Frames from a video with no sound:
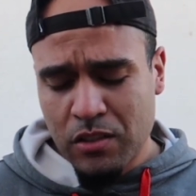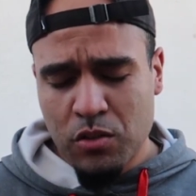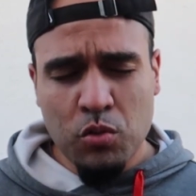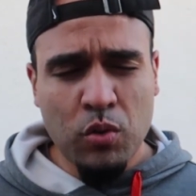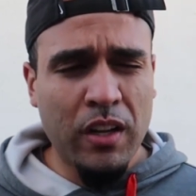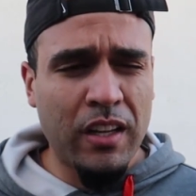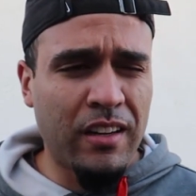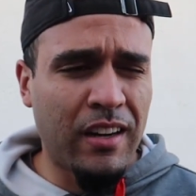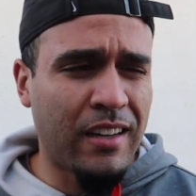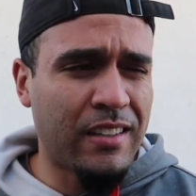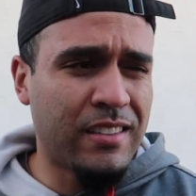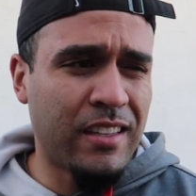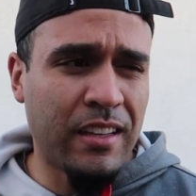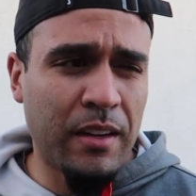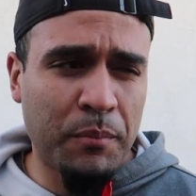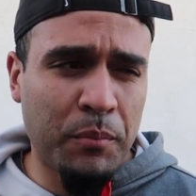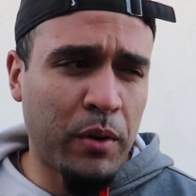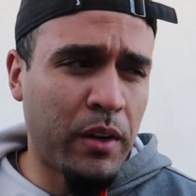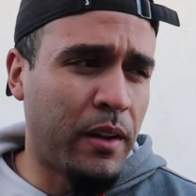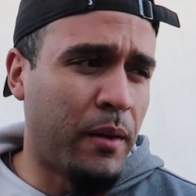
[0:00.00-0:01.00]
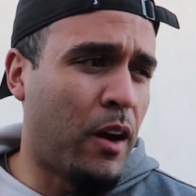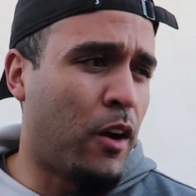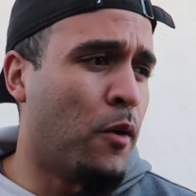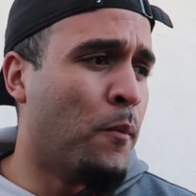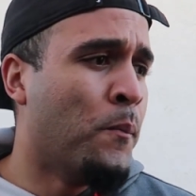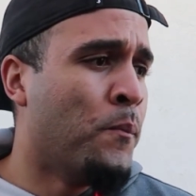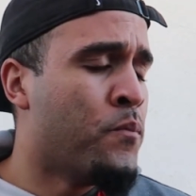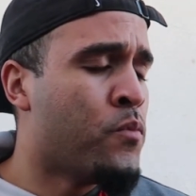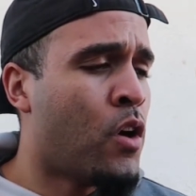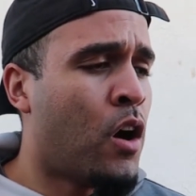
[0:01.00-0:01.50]
In twenty nineteen, I put out
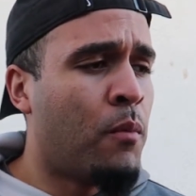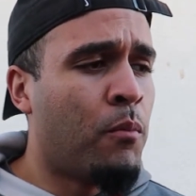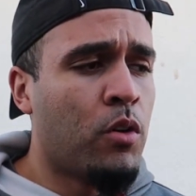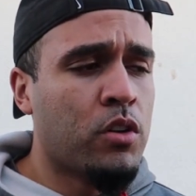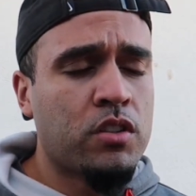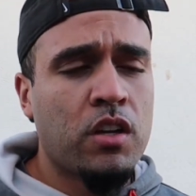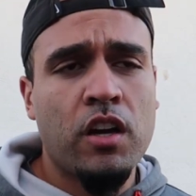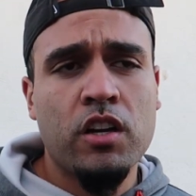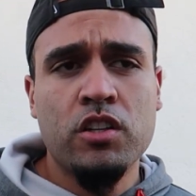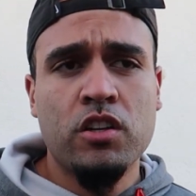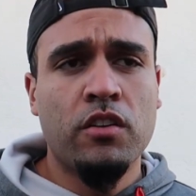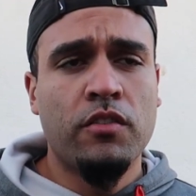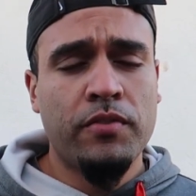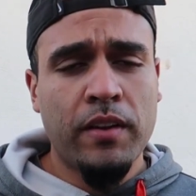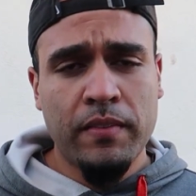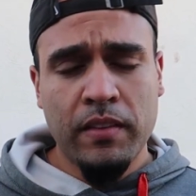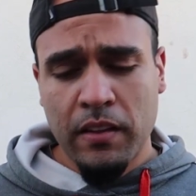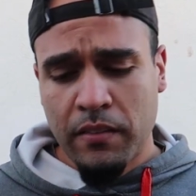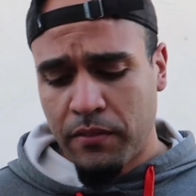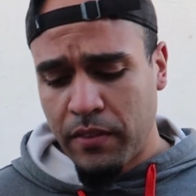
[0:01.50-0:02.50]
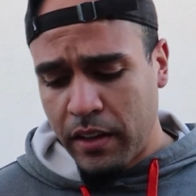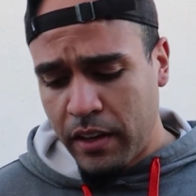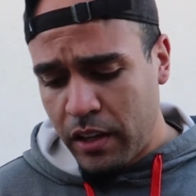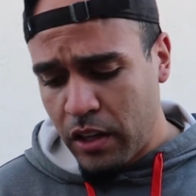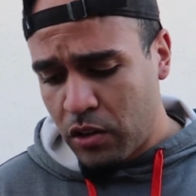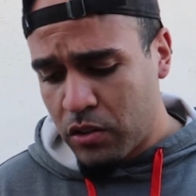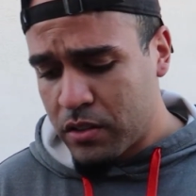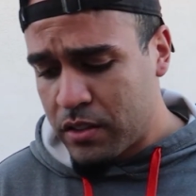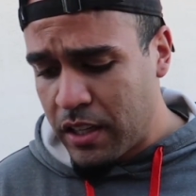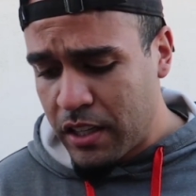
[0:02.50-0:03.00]
almost one hundred fifty
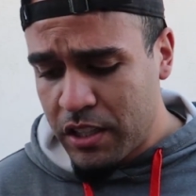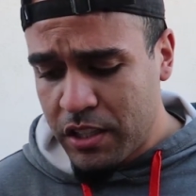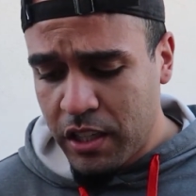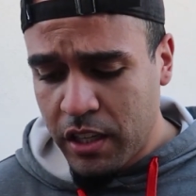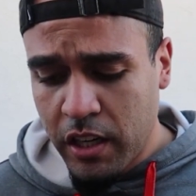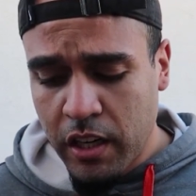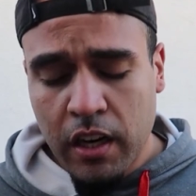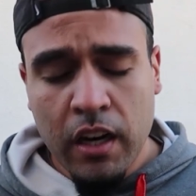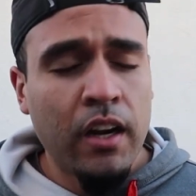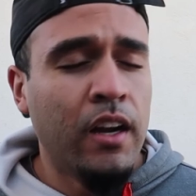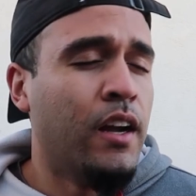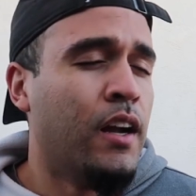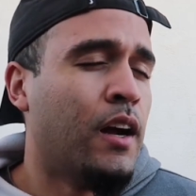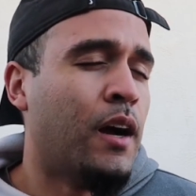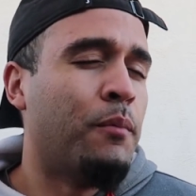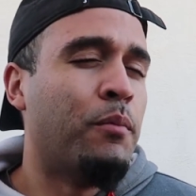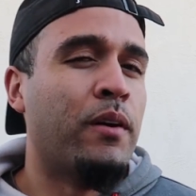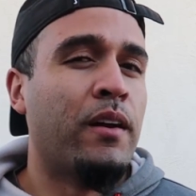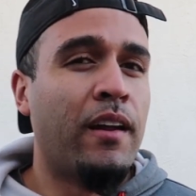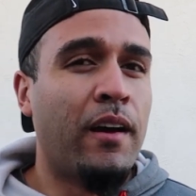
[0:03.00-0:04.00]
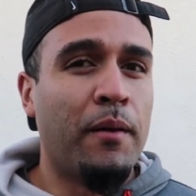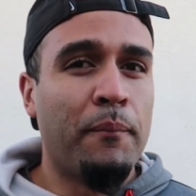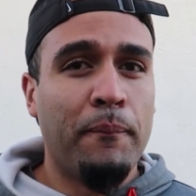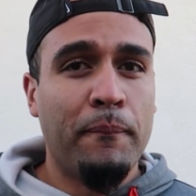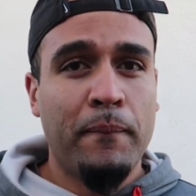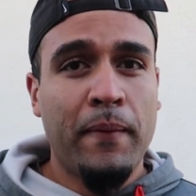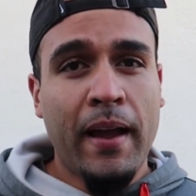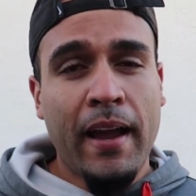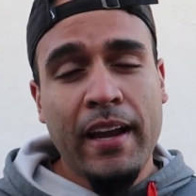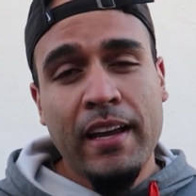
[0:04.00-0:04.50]
videos. This year, I put out
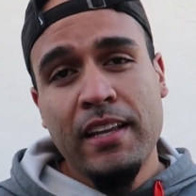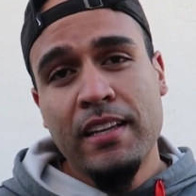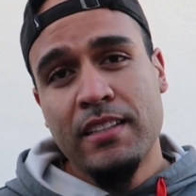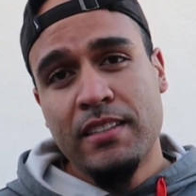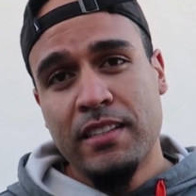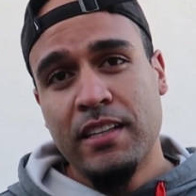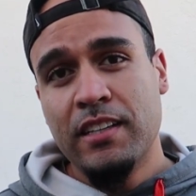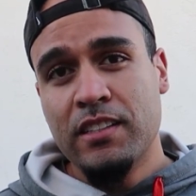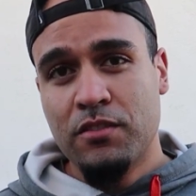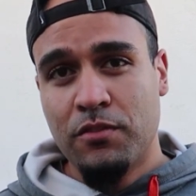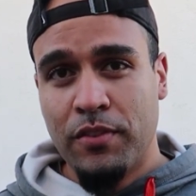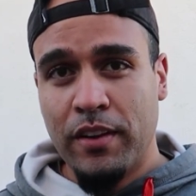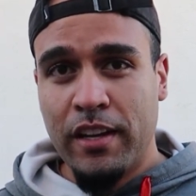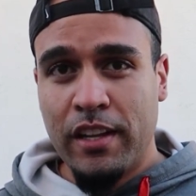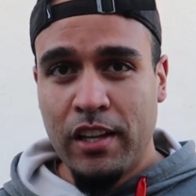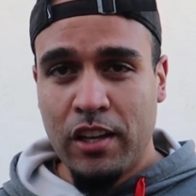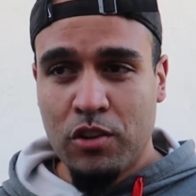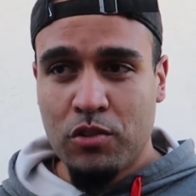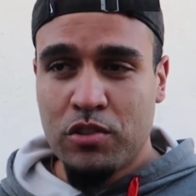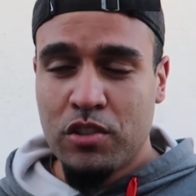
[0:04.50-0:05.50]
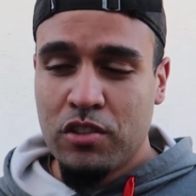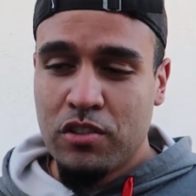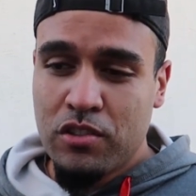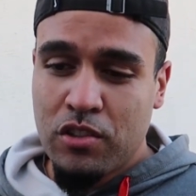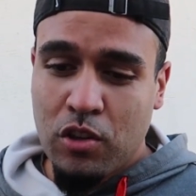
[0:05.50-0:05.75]
eighty-six videos.